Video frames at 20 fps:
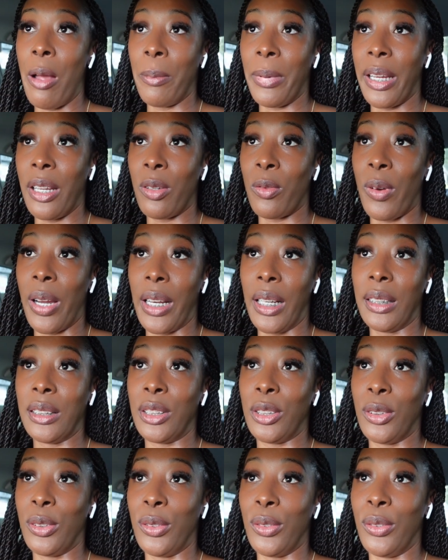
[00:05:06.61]
I'm getting ready
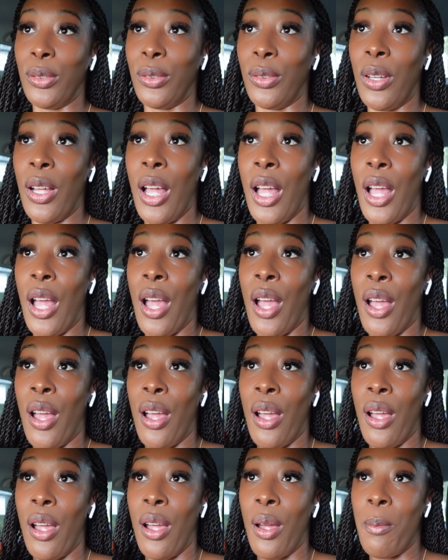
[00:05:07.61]
to
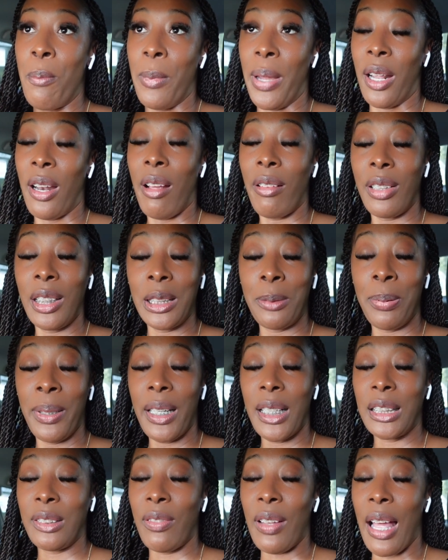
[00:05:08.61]
mail off this
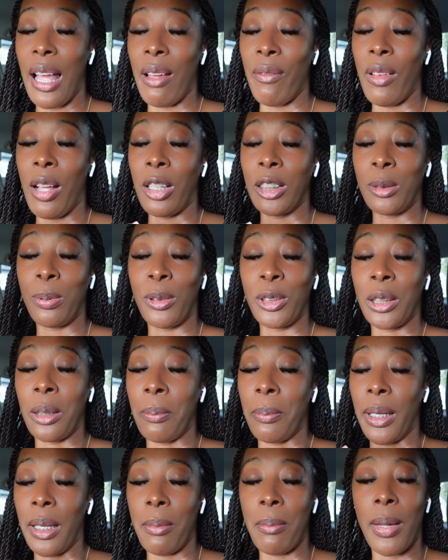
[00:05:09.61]
PS5. I was supposed to
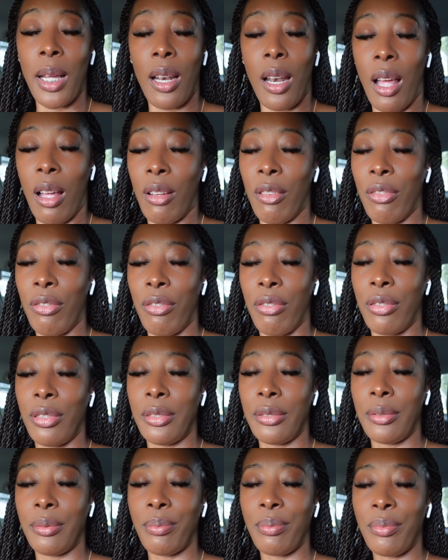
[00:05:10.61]
be in mail off.
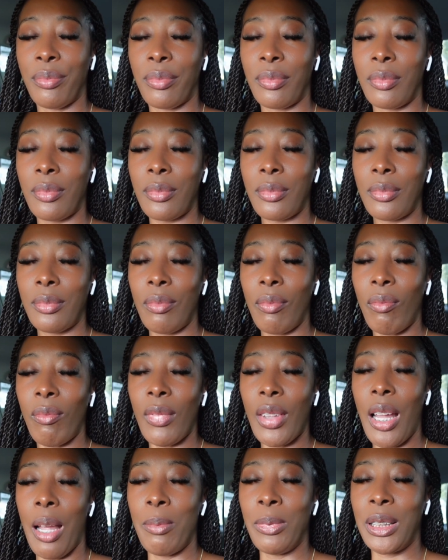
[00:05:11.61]

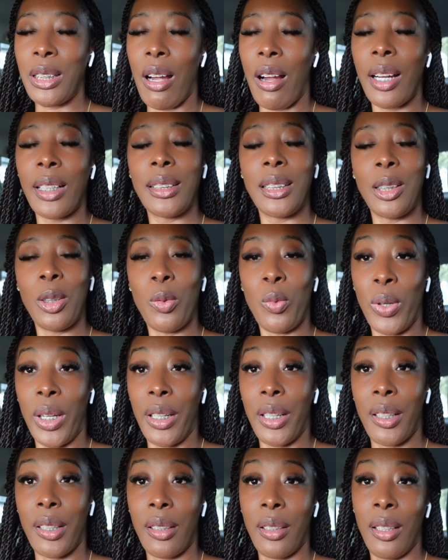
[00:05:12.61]
I'm sorry to the
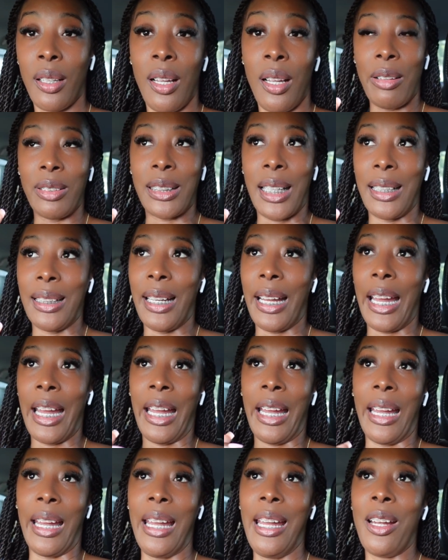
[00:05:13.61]
winner. was like,
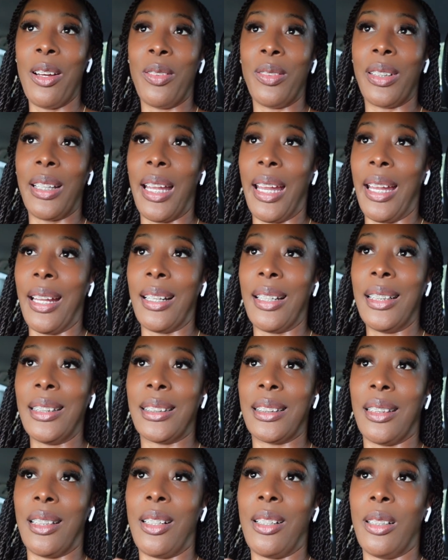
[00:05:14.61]
dang, he gonna think
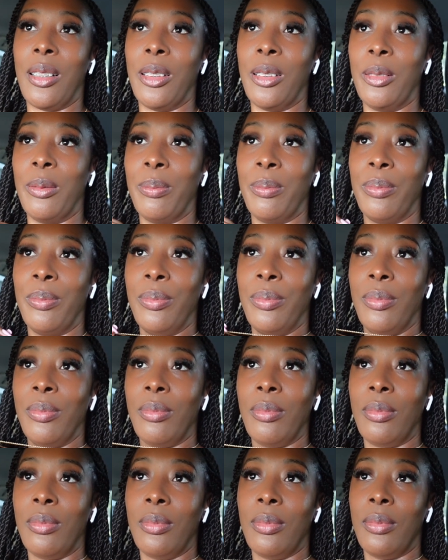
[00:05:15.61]
this um
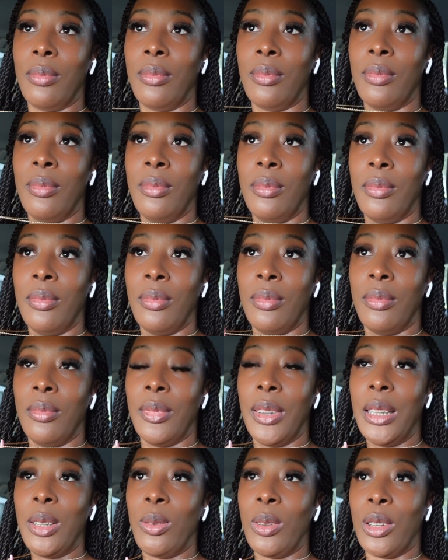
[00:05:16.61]

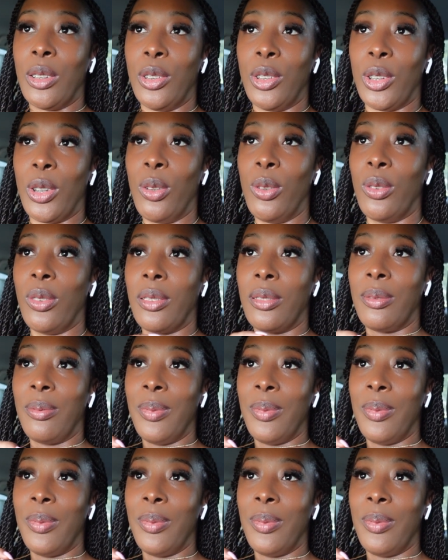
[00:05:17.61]
this was a joke.